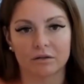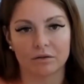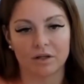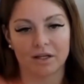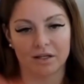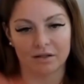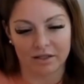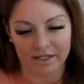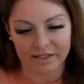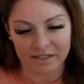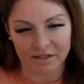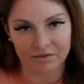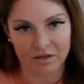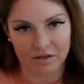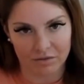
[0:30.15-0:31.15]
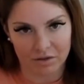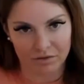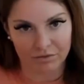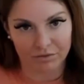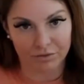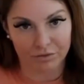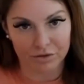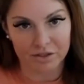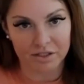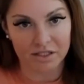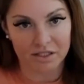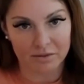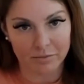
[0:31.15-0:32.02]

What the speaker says: unless I've given it full 6